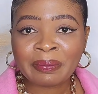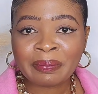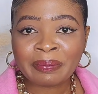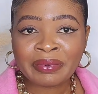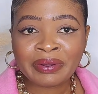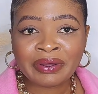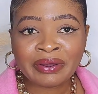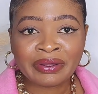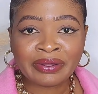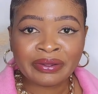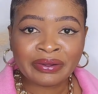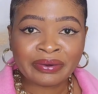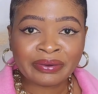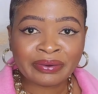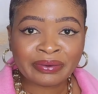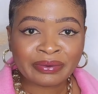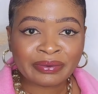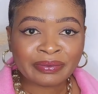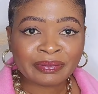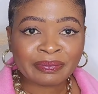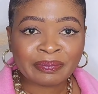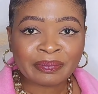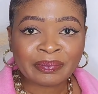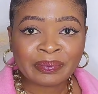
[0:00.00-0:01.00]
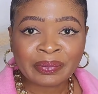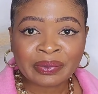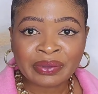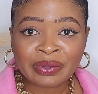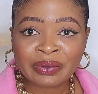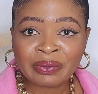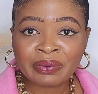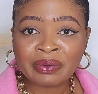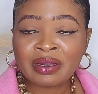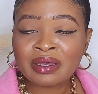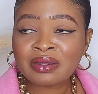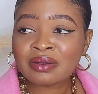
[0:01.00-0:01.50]
But yo,
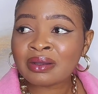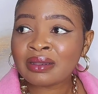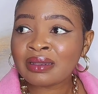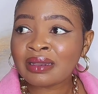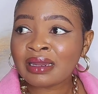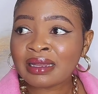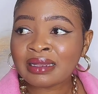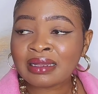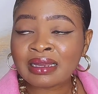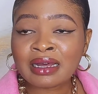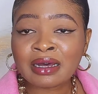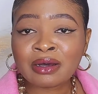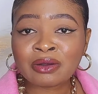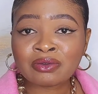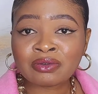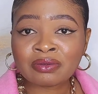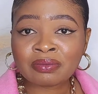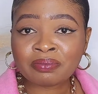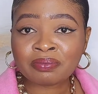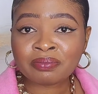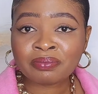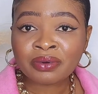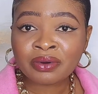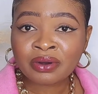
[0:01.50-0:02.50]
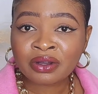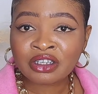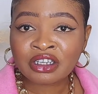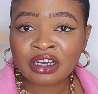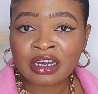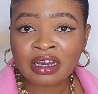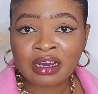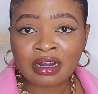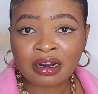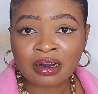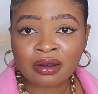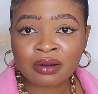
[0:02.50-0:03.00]
we need to learn how to purge
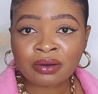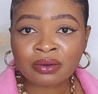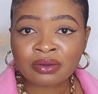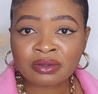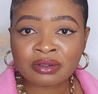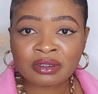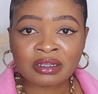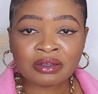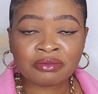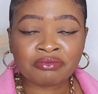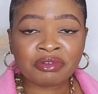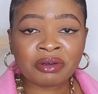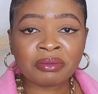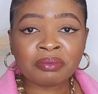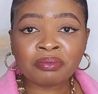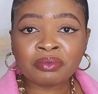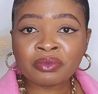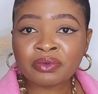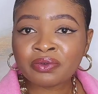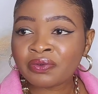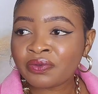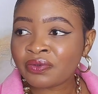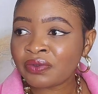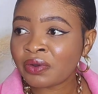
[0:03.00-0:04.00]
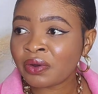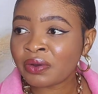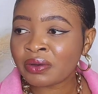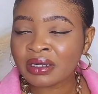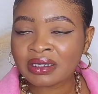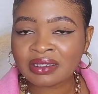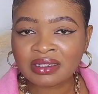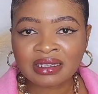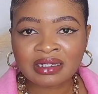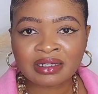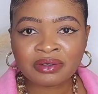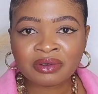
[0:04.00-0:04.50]
our closet, remove
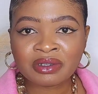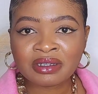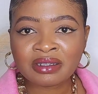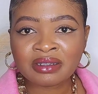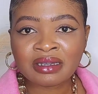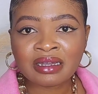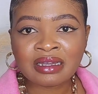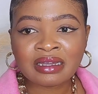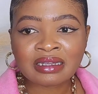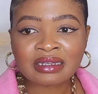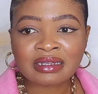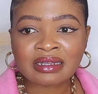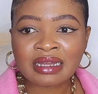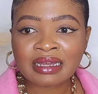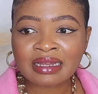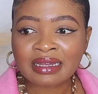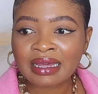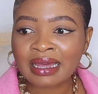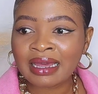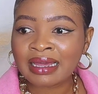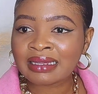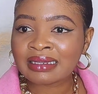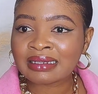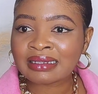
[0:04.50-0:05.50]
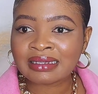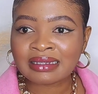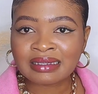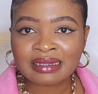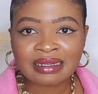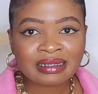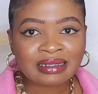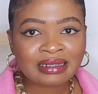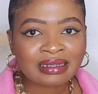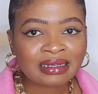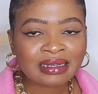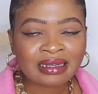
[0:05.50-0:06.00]
unnecessary things, like
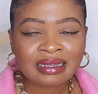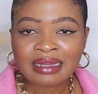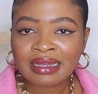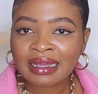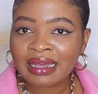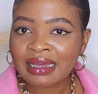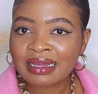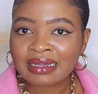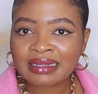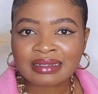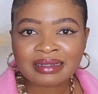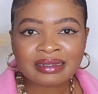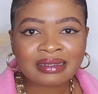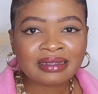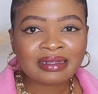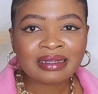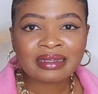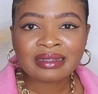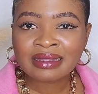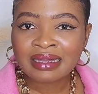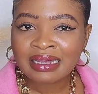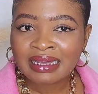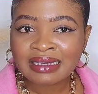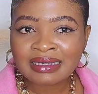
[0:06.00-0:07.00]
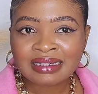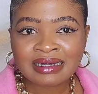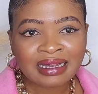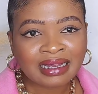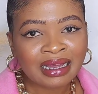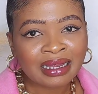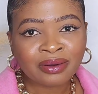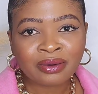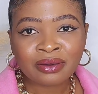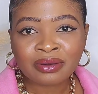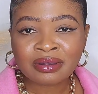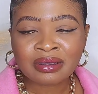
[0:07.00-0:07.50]
exit things that
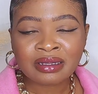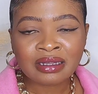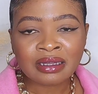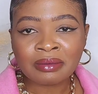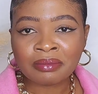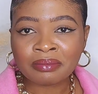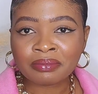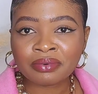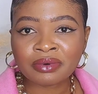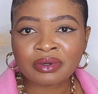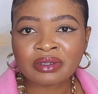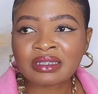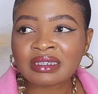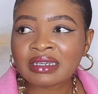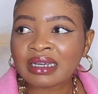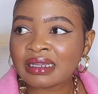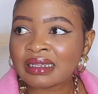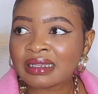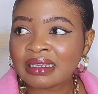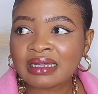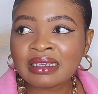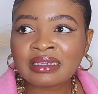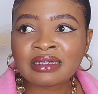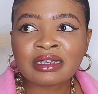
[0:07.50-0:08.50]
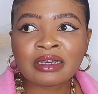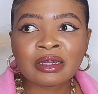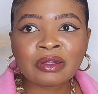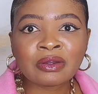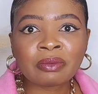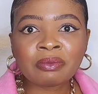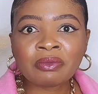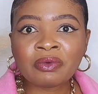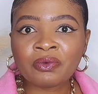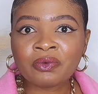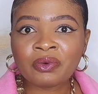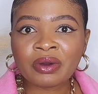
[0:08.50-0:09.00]
are not important, things that you're
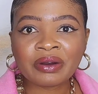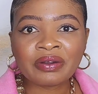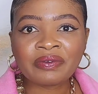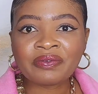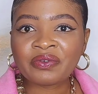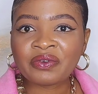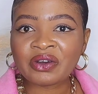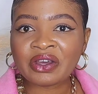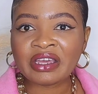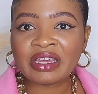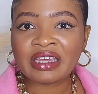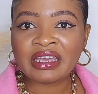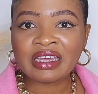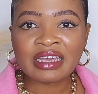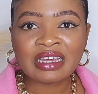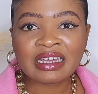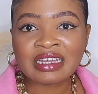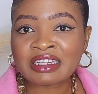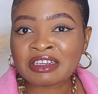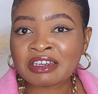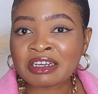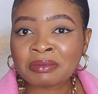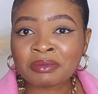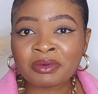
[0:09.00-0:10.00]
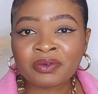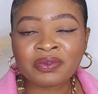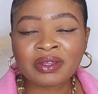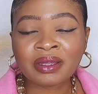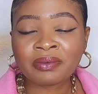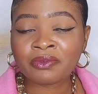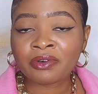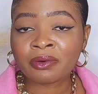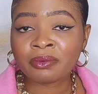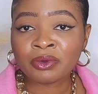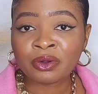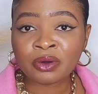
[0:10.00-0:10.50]
not been wearing for years, remove
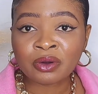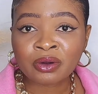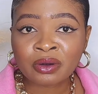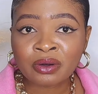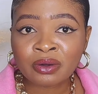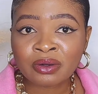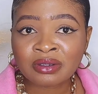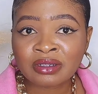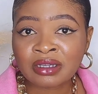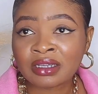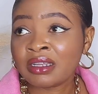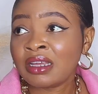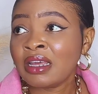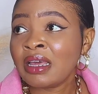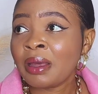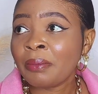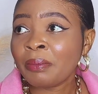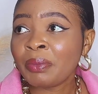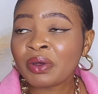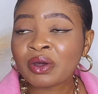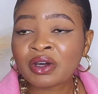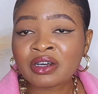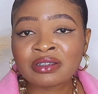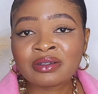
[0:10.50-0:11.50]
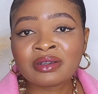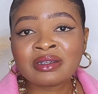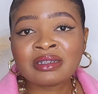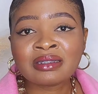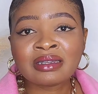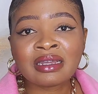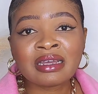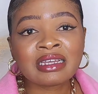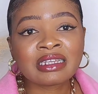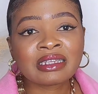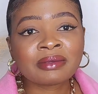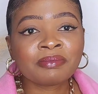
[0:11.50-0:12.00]
them from your closet. Because those
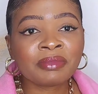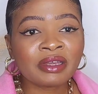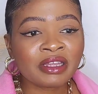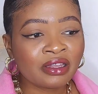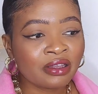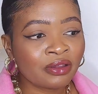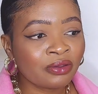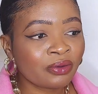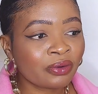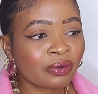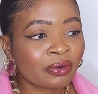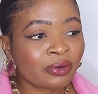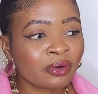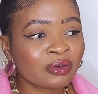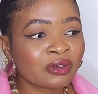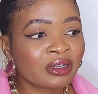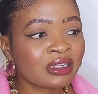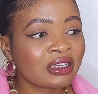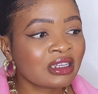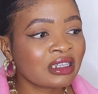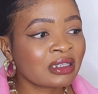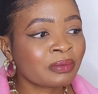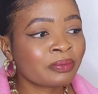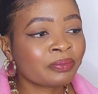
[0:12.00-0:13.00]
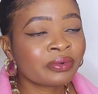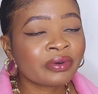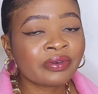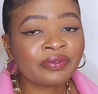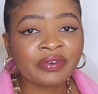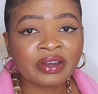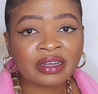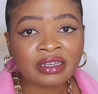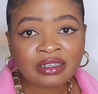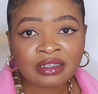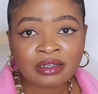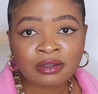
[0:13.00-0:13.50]
things being in your closet is
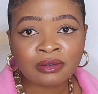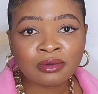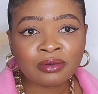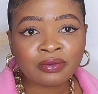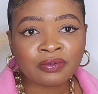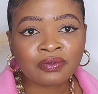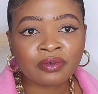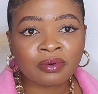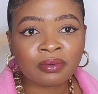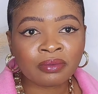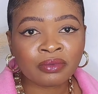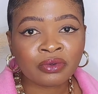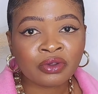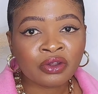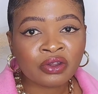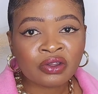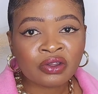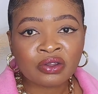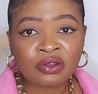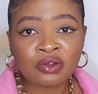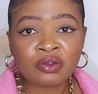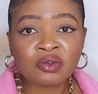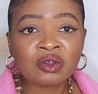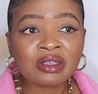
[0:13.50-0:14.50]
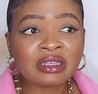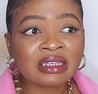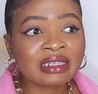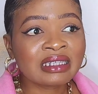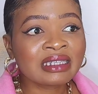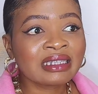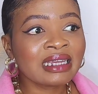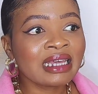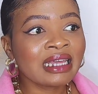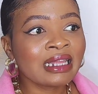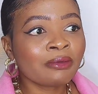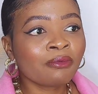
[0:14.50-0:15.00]
preventing you from you
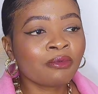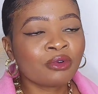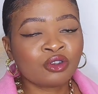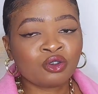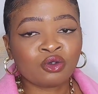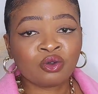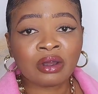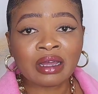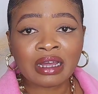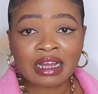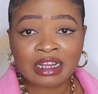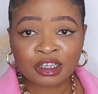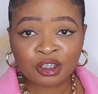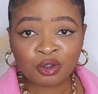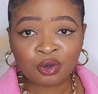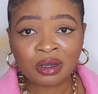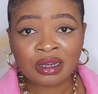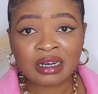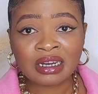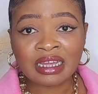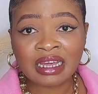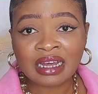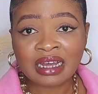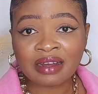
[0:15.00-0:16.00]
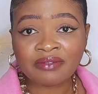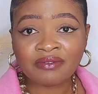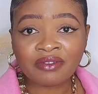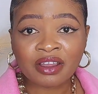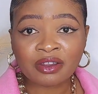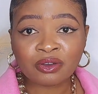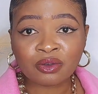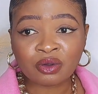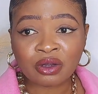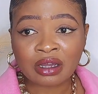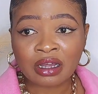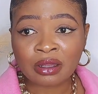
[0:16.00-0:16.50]
seeing what you actually have
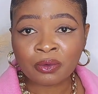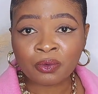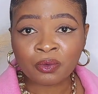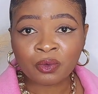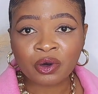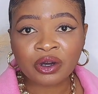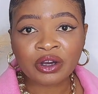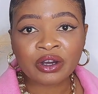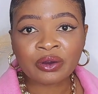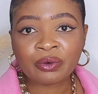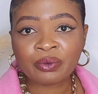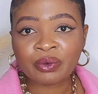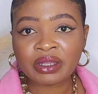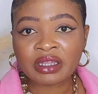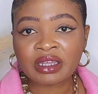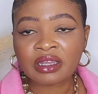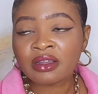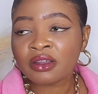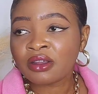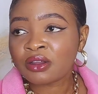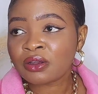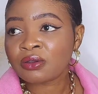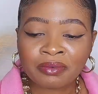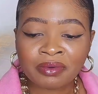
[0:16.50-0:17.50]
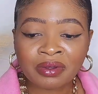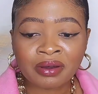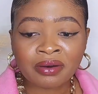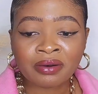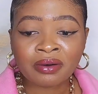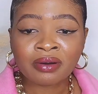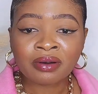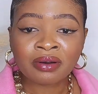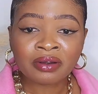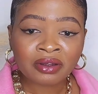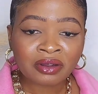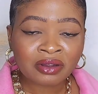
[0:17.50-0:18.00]
that you can work with. We are
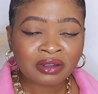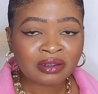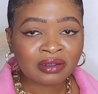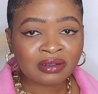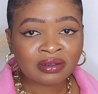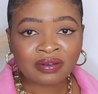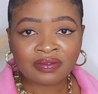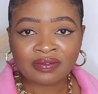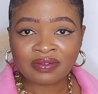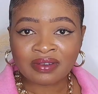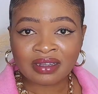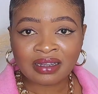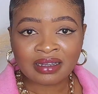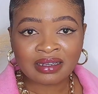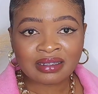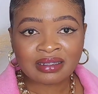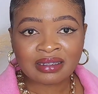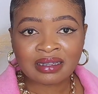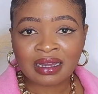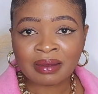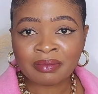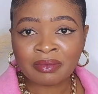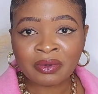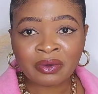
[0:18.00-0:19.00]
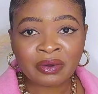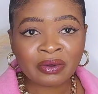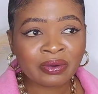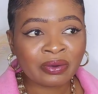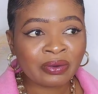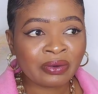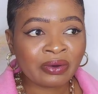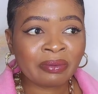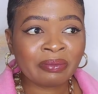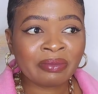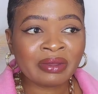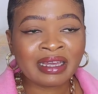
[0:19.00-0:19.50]
all guilty of this. I'm not gonna
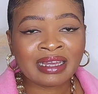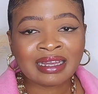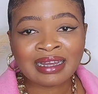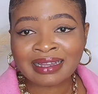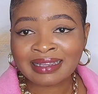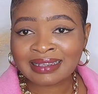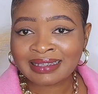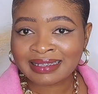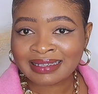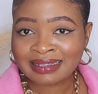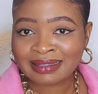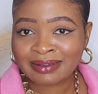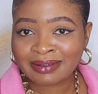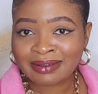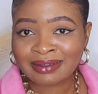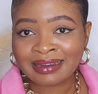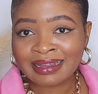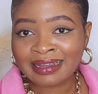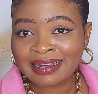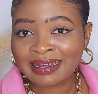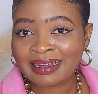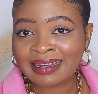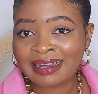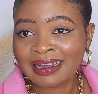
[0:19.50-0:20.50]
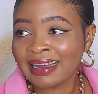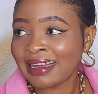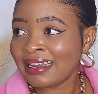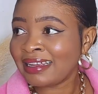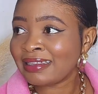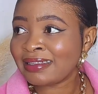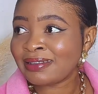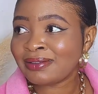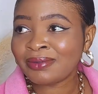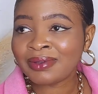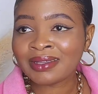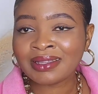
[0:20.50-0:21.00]
come here and talk like
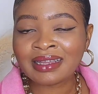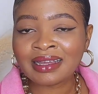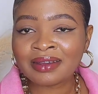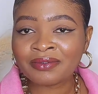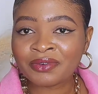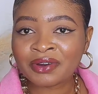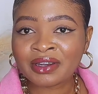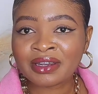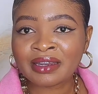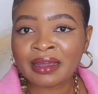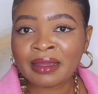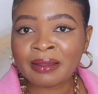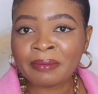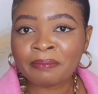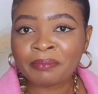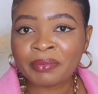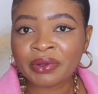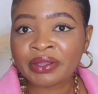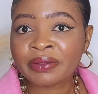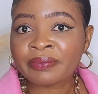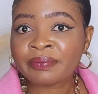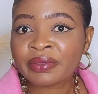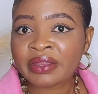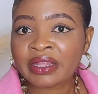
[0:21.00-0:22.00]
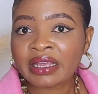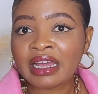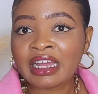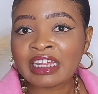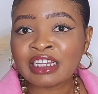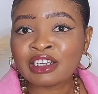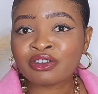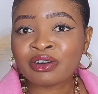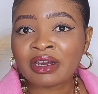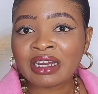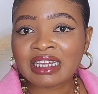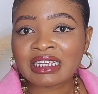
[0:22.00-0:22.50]
do it every time, but I
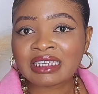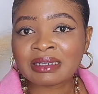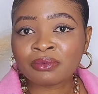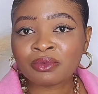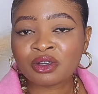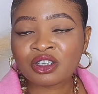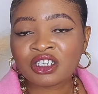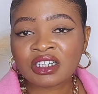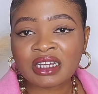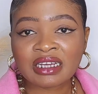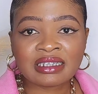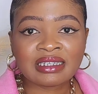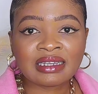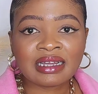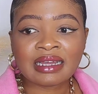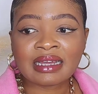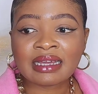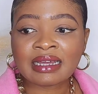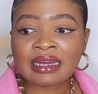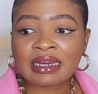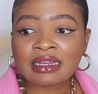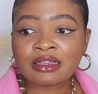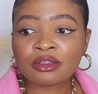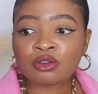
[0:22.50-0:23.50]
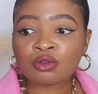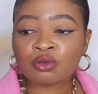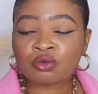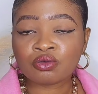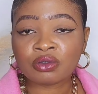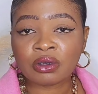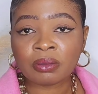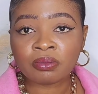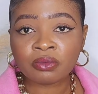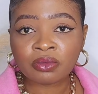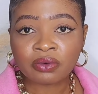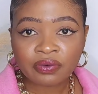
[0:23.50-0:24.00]
try as much as I can to
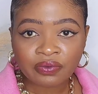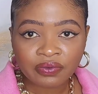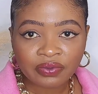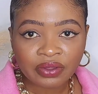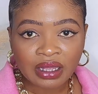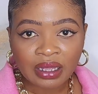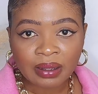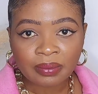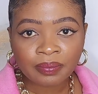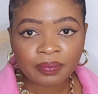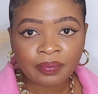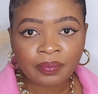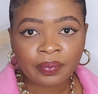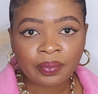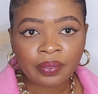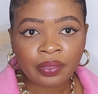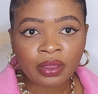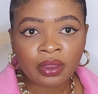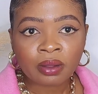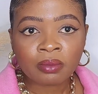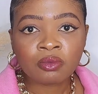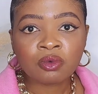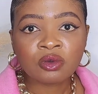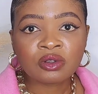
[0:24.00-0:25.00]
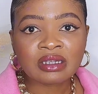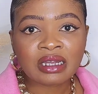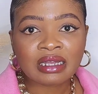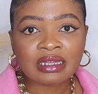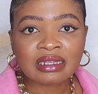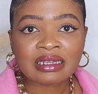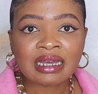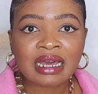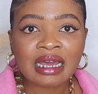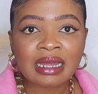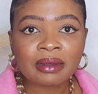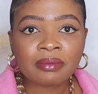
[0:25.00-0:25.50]
remove them. Most of
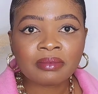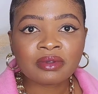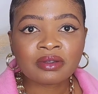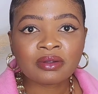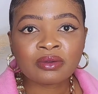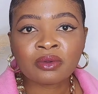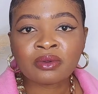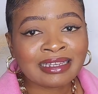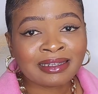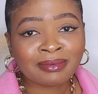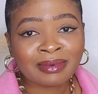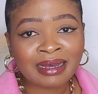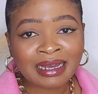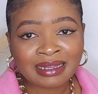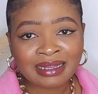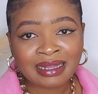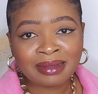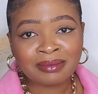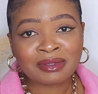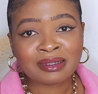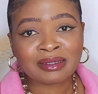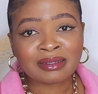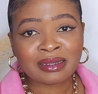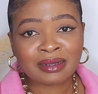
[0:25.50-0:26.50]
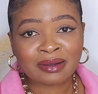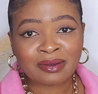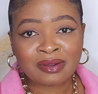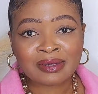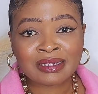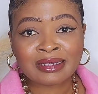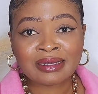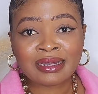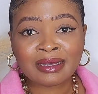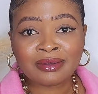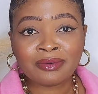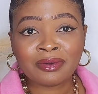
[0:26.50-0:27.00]
the times, there are some items in the
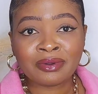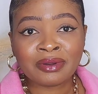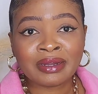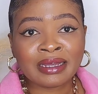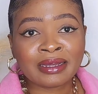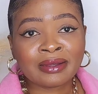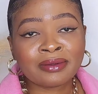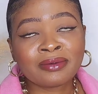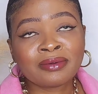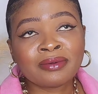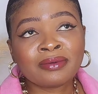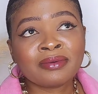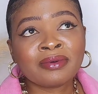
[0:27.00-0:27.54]
closet that you're like,